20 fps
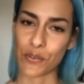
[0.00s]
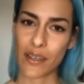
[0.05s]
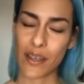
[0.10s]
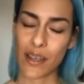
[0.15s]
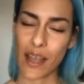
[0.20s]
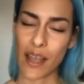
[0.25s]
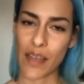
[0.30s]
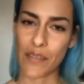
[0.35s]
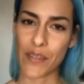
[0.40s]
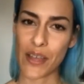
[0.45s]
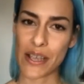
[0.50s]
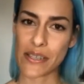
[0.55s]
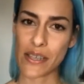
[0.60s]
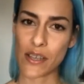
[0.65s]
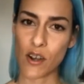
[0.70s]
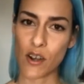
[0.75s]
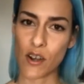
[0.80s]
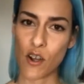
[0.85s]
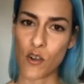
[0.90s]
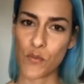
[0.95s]
And they
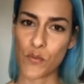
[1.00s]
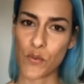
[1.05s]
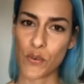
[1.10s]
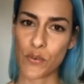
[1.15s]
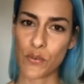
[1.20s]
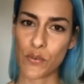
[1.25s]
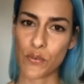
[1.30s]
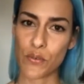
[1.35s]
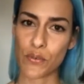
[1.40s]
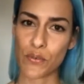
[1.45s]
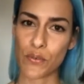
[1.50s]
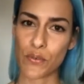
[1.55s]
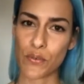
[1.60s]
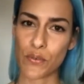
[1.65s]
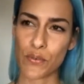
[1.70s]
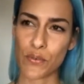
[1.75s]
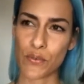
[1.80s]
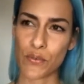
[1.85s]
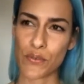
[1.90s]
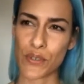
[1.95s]
said, "Oh, well,
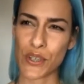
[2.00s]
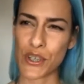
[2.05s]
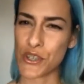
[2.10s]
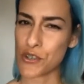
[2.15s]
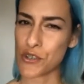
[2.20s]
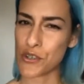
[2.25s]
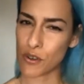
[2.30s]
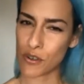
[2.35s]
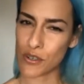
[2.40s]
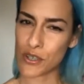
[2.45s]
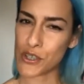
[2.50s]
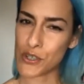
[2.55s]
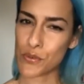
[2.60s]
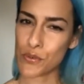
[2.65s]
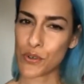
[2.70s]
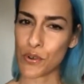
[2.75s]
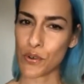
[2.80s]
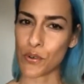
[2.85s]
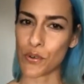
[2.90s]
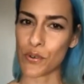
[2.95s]
did you not just do a
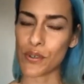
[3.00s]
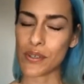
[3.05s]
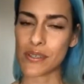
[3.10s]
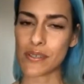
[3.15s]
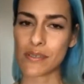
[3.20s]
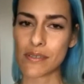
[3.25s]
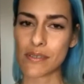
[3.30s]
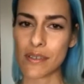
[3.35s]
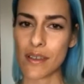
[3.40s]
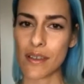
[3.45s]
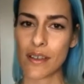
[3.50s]
course?"